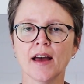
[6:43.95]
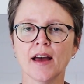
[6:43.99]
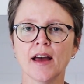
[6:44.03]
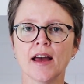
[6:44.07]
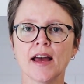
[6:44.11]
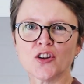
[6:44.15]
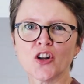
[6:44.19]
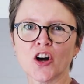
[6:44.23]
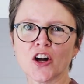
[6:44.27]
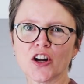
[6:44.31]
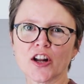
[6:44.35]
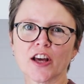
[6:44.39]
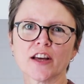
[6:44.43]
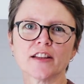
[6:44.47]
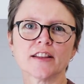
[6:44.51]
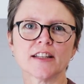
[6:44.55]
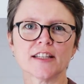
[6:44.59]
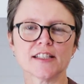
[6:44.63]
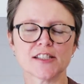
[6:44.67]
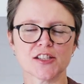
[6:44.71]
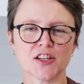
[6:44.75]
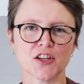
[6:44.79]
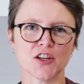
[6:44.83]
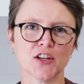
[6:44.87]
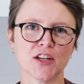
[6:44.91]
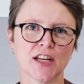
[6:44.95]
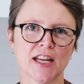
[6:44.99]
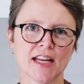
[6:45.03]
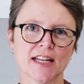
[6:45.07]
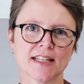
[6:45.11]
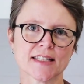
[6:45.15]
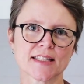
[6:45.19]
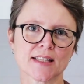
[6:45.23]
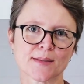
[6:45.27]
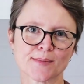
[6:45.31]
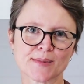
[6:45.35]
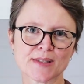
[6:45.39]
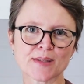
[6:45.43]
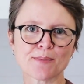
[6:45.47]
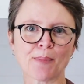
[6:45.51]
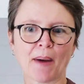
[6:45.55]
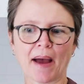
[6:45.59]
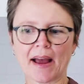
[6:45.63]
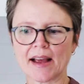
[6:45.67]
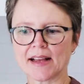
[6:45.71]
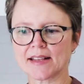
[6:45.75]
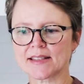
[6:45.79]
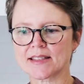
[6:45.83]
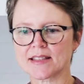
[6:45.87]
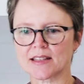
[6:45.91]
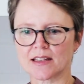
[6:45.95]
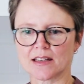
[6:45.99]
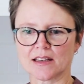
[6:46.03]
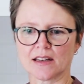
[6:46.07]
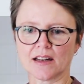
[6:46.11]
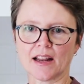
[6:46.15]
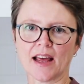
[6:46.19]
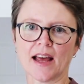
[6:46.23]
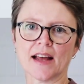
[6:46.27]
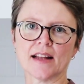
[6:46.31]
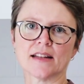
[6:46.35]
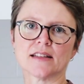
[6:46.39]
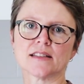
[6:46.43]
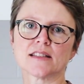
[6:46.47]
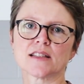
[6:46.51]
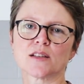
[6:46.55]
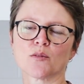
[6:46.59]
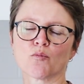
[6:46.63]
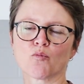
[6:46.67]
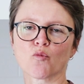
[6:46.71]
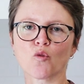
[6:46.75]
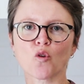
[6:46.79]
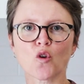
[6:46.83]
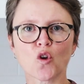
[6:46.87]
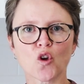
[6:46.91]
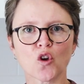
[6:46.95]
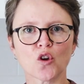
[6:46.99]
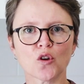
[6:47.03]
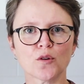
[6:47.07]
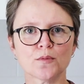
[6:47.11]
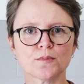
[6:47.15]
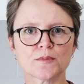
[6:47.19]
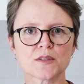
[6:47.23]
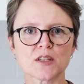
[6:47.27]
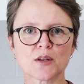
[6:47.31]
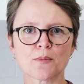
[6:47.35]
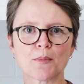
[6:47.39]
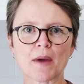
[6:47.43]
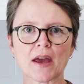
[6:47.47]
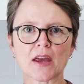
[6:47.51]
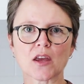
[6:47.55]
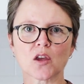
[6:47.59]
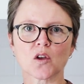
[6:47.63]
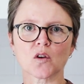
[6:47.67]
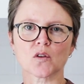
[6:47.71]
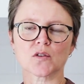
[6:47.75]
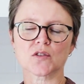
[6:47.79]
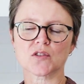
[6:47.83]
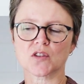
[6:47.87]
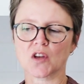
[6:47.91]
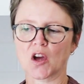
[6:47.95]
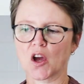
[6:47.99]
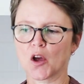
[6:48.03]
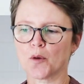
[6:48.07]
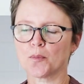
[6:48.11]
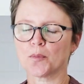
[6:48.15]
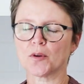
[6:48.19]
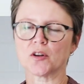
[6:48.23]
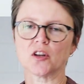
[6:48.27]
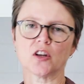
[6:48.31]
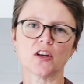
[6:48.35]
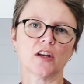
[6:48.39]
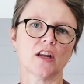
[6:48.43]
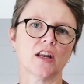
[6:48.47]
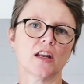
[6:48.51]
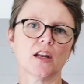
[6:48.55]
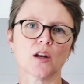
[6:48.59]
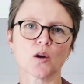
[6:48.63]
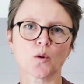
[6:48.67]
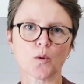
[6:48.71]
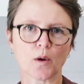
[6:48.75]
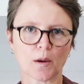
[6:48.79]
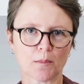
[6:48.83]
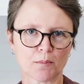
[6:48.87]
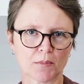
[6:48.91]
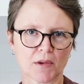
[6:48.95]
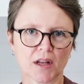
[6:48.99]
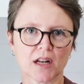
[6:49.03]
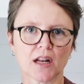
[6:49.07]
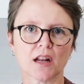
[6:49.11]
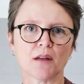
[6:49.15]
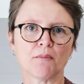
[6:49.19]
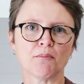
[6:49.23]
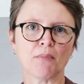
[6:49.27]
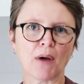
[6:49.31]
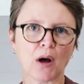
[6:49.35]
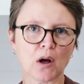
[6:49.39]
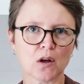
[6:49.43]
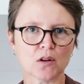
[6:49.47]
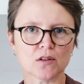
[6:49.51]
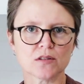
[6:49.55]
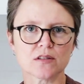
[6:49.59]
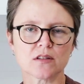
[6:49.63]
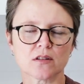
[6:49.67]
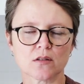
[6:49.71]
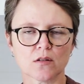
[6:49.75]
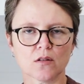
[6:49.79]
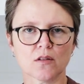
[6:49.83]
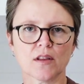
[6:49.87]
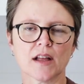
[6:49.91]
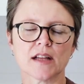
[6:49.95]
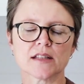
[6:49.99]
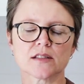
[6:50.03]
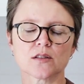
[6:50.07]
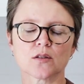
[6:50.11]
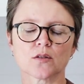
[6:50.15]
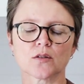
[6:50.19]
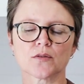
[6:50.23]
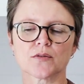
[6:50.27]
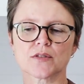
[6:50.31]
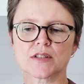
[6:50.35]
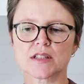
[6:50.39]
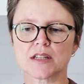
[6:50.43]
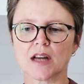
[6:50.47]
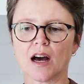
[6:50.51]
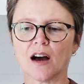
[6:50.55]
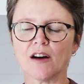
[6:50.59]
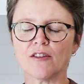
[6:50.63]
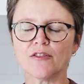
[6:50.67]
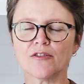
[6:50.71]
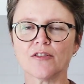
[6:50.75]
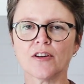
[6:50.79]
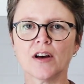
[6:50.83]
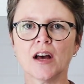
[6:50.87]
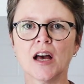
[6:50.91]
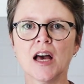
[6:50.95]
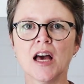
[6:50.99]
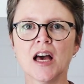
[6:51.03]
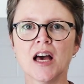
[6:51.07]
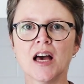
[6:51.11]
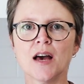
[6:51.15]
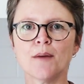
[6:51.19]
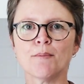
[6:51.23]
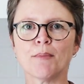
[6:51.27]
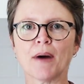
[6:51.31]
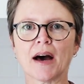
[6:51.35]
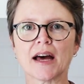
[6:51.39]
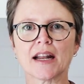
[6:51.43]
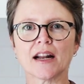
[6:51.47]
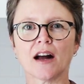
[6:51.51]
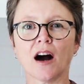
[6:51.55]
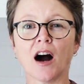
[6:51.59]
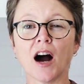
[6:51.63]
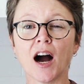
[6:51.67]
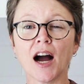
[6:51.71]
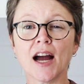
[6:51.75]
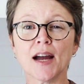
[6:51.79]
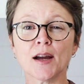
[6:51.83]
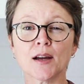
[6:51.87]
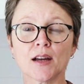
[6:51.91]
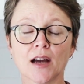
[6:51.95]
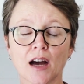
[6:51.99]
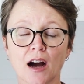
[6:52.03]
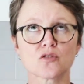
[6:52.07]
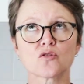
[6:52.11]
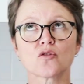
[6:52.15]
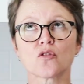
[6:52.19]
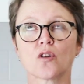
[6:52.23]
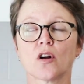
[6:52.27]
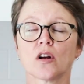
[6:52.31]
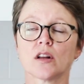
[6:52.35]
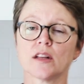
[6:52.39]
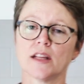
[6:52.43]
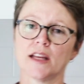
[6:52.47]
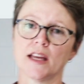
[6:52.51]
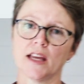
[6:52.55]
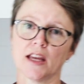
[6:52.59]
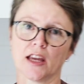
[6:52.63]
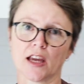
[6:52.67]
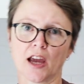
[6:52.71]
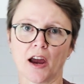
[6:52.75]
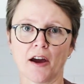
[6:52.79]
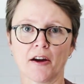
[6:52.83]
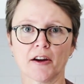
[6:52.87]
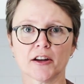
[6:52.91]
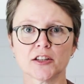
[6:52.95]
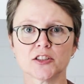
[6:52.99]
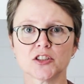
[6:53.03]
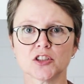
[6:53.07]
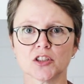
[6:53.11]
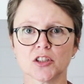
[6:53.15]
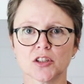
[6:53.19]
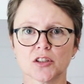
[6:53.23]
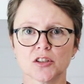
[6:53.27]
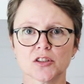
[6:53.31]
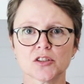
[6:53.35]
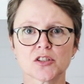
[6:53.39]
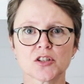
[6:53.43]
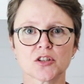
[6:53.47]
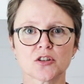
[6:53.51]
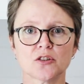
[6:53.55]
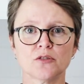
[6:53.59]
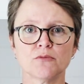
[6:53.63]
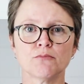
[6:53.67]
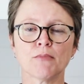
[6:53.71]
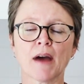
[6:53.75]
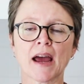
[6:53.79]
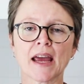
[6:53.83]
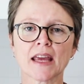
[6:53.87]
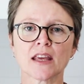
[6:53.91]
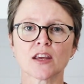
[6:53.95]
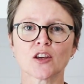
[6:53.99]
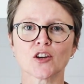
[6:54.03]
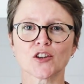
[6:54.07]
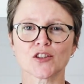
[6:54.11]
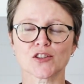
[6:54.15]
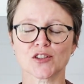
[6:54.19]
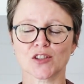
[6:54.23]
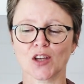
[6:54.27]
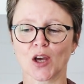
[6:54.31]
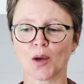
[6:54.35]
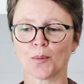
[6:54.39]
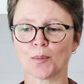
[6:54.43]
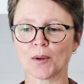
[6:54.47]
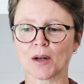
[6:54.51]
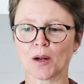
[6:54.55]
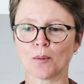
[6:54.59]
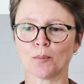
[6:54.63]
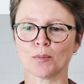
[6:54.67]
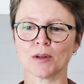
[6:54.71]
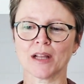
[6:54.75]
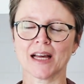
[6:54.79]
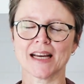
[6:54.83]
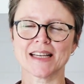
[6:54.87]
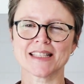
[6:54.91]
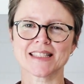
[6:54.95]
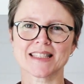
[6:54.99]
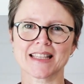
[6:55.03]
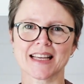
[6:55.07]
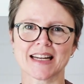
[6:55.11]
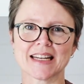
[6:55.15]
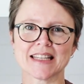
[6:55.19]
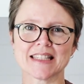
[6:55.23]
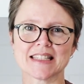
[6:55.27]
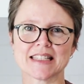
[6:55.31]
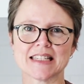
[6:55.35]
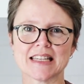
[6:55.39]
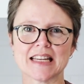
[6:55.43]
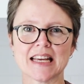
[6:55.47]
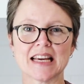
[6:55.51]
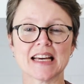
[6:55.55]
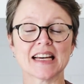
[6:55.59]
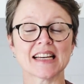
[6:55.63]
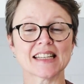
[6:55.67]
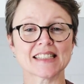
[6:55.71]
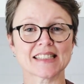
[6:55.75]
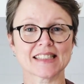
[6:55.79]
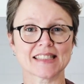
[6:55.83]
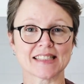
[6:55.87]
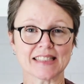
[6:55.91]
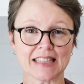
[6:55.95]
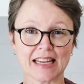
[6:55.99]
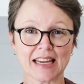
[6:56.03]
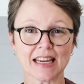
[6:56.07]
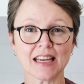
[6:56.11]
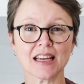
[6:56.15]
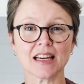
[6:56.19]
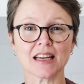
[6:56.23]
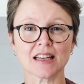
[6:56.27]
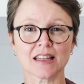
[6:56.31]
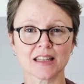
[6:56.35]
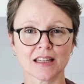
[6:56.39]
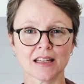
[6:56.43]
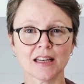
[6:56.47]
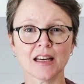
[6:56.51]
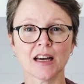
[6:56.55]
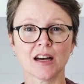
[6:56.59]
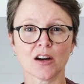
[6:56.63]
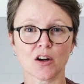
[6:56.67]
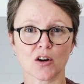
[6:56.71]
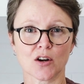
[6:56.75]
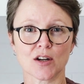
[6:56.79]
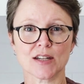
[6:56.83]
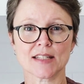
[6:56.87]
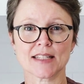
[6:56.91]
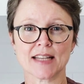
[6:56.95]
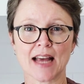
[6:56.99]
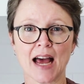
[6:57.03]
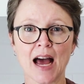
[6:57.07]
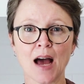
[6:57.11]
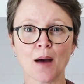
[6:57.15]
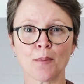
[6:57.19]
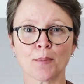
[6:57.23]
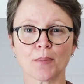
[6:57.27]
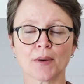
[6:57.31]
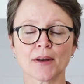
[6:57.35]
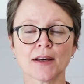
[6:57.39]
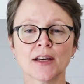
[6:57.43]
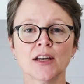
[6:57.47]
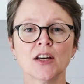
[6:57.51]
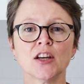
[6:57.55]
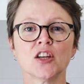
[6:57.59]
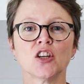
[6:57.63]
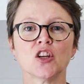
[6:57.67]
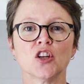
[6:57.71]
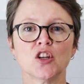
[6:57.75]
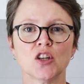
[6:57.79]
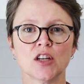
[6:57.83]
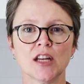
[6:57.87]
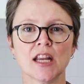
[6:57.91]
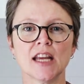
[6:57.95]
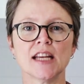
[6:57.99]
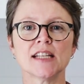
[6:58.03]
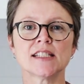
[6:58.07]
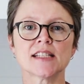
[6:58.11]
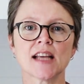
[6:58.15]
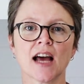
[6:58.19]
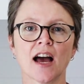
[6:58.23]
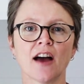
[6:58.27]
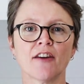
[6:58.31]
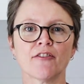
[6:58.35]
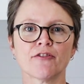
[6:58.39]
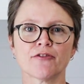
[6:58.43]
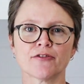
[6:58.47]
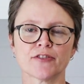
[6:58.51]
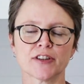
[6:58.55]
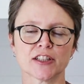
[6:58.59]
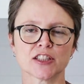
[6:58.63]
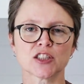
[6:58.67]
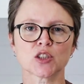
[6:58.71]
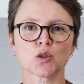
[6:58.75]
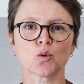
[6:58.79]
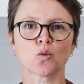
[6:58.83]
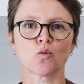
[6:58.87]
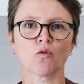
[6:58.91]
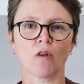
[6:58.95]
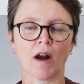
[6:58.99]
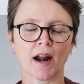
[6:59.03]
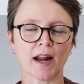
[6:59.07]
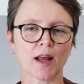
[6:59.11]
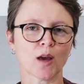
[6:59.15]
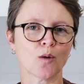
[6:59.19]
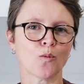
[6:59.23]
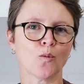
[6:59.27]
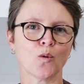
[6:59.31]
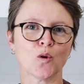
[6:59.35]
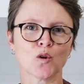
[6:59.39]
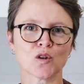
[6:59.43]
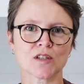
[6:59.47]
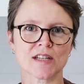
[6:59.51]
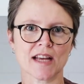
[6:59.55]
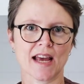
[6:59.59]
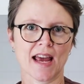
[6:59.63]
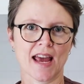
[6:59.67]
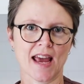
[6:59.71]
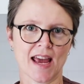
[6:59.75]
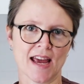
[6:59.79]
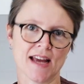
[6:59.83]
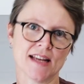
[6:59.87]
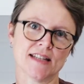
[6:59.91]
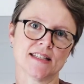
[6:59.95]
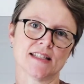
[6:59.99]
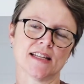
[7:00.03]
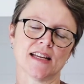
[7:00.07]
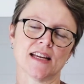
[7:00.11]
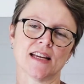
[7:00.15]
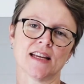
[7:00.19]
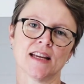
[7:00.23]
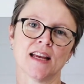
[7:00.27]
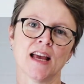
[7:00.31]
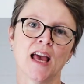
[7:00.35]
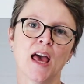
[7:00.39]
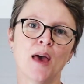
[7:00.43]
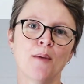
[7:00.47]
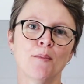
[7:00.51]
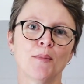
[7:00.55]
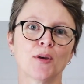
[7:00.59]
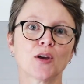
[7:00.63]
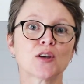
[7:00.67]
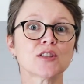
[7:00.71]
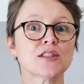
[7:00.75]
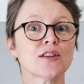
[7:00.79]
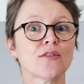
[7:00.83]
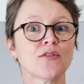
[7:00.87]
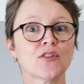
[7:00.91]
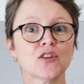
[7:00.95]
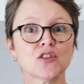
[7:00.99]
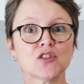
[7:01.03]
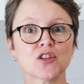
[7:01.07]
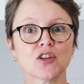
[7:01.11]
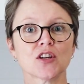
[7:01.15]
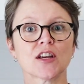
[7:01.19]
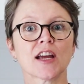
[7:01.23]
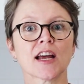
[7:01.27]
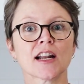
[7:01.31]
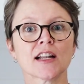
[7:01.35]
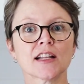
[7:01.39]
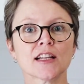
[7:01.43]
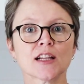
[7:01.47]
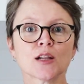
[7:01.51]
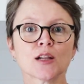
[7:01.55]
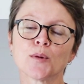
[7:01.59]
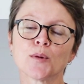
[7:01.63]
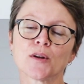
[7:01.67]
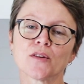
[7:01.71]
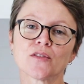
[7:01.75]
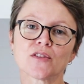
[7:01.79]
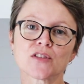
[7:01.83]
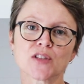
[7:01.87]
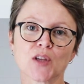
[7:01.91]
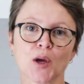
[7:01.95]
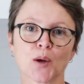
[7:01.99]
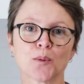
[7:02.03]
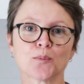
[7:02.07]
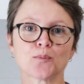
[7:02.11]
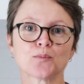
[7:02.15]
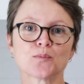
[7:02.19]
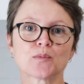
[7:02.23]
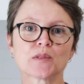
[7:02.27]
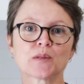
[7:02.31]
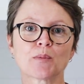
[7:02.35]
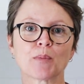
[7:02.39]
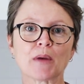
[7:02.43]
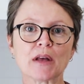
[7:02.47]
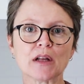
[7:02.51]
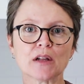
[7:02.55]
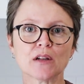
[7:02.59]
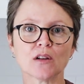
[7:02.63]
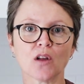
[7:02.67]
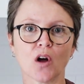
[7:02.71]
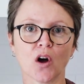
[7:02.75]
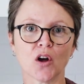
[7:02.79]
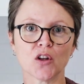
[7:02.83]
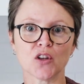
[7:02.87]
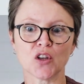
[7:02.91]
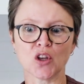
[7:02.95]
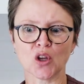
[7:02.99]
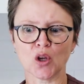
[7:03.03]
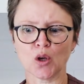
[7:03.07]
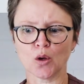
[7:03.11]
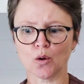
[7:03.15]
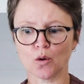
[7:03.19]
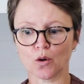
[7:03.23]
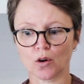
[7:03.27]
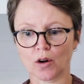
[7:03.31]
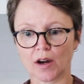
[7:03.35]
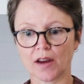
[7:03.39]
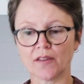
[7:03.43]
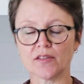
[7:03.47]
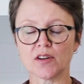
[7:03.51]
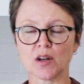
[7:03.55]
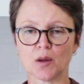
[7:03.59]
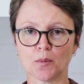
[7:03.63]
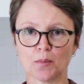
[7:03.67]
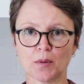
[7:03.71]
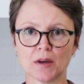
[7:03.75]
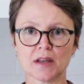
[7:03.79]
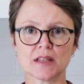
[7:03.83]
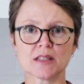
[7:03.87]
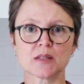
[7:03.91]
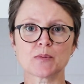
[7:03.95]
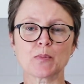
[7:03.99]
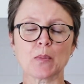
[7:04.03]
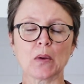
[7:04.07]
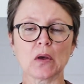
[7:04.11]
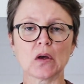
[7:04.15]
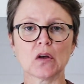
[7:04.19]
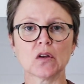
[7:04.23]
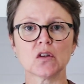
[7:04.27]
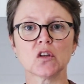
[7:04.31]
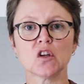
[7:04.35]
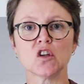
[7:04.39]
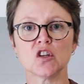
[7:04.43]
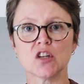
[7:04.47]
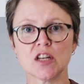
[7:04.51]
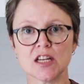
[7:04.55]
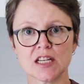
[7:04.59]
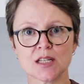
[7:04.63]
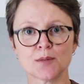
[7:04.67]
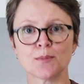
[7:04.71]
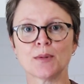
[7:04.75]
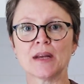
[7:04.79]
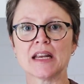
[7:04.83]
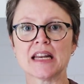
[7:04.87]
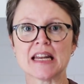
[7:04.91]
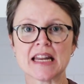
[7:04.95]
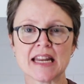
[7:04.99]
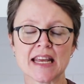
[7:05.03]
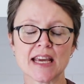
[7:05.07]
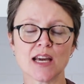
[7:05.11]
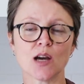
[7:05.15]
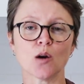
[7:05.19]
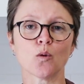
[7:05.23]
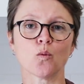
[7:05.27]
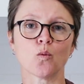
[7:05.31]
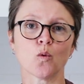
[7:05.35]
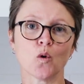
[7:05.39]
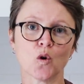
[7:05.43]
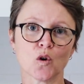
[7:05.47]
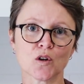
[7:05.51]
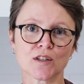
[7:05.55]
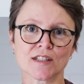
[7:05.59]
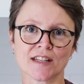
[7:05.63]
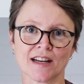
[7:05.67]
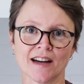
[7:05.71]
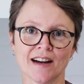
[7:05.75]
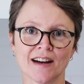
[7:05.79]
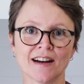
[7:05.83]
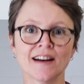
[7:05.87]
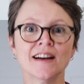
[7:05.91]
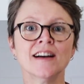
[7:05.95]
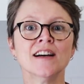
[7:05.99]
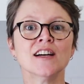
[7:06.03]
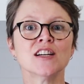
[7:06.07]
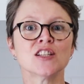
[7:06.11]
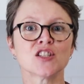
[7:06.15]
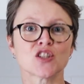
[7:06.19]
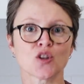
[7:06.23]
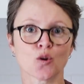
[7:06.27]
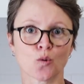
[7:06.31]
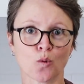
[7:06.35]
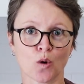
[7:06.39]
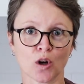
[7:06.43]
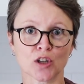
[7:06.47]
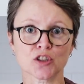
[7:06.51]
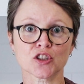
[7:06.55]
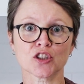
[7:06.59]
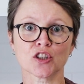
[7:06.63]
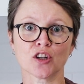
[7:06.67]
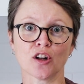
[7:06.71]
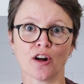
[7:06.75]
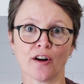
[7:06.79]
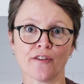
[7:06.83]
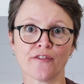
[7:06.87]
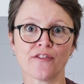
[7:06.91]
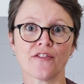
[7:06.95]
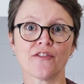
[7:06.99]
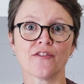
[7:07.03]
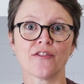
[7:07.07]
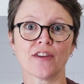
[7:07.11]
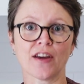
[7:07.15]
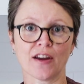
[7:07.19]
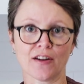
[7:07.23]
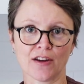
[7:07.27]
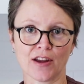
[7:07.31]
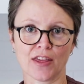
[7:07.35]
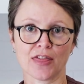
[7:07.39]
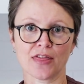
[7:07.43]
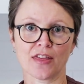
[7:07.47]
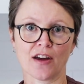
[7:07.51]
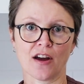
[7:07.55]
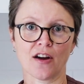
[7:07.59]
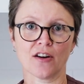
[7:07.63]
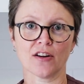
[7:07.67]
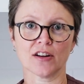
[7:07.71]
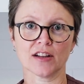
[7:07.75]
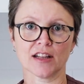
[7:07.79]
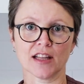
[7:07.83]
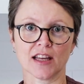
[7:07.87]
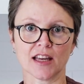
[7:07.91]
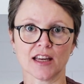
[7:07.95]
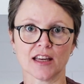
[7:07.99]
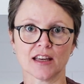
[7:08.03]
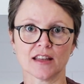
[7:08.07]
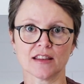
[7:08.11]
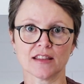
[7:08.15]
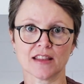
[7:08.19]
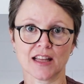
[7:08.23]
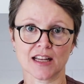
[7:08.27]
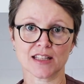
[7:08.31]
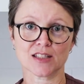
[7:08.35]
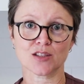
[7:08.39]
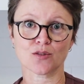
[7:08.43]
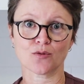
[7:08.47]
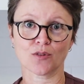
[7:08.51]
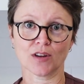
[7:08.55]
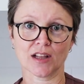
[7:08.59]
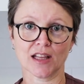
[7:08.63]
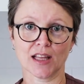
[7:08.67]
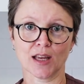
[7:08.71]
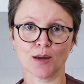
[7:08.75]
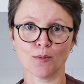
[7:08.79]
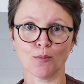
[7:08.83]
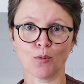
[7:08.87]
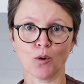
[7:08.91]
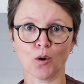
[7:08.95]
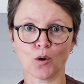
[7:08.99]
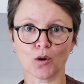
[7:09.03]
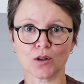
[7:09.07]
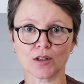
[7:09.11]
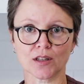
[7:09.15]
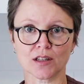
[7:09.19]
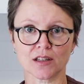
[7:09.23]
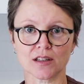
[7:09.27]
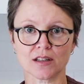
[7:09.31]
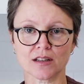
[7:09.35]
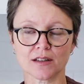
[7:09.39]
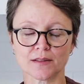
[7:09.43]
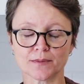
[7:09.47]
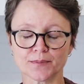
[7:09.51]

Not only do you need some space and some room to make your soap, and you need equipment and bowls and all that sort of stuff, but I strongly encourage you to make your soap in a place that is near a sink or a tap. You need to have fresh running water handy, because if you do get a bit of a soap spill on you, or even a big spill, you need to be near water to wash it off very thoroughly. That's really important.